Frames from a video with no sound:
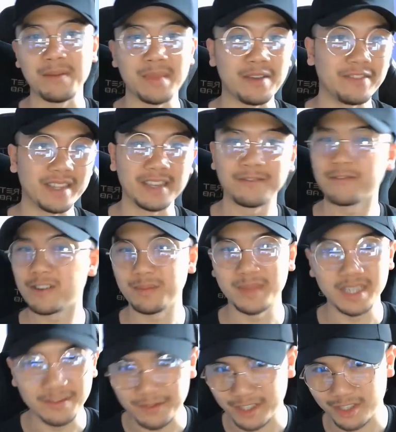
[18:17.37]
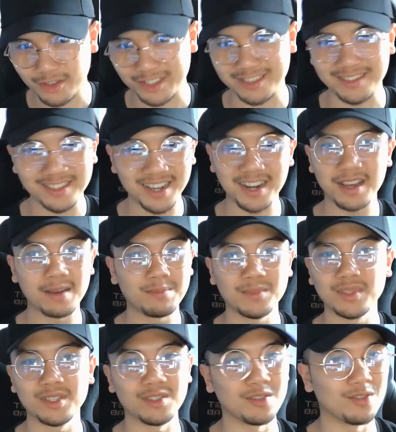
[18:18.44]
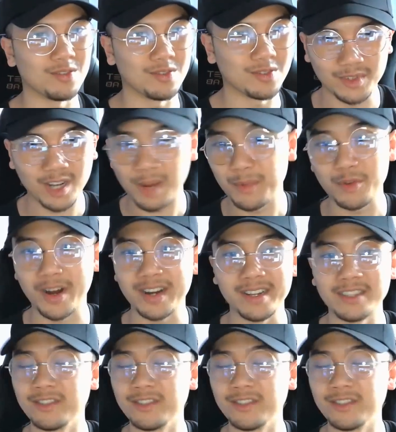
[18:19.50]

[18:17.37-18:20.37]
Everything from infrastructure setup to copywriting.